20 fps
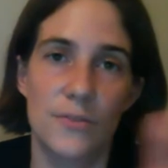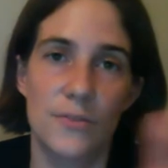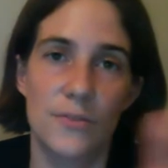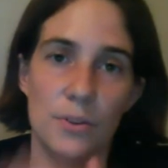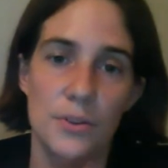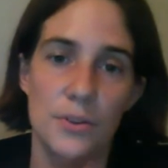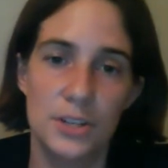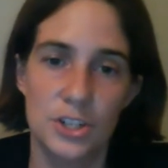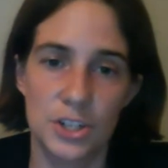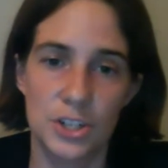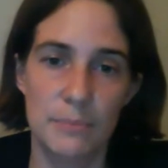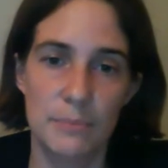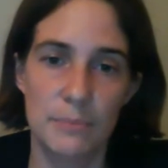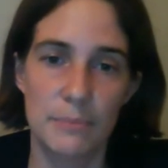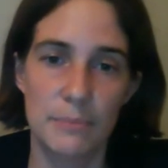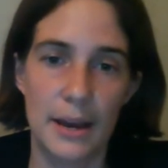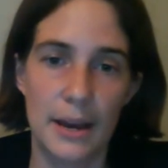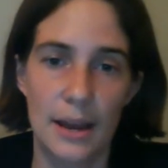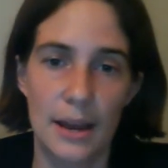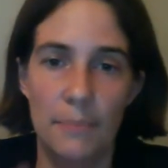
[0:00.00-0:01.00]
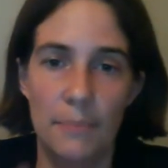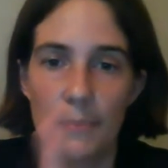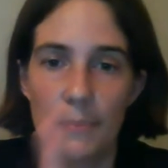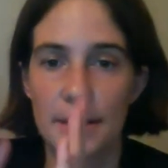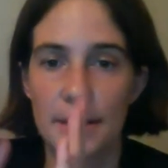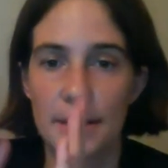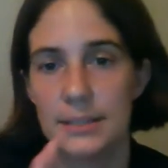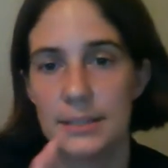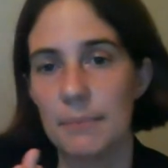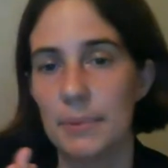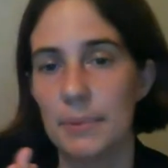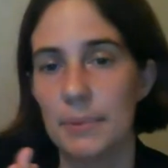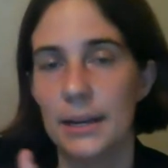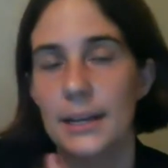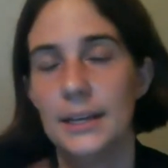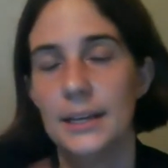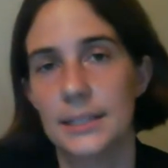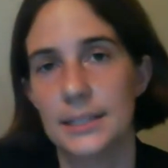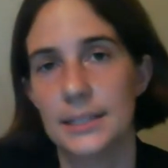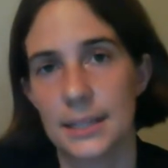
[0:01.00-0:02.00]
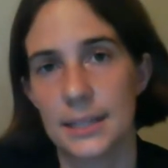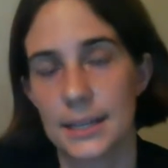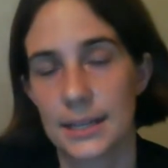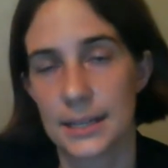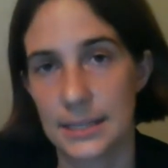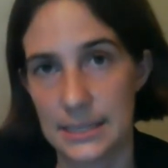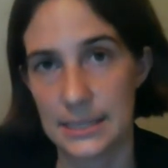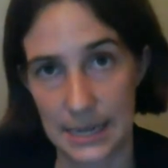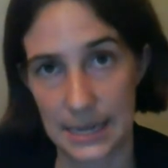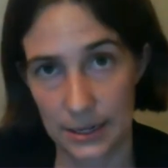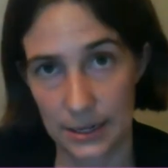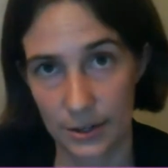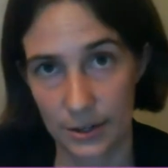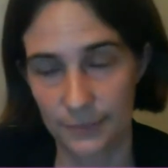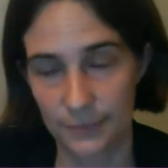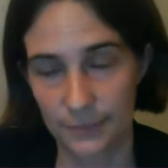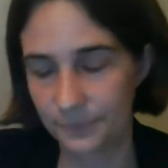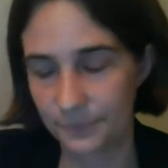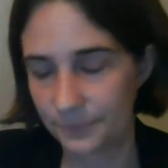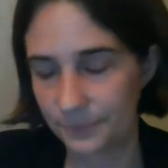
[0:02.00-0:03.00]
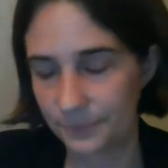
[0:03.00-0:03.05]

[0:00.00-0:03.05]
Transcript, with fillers: fold the sheet back up and dump it into the container.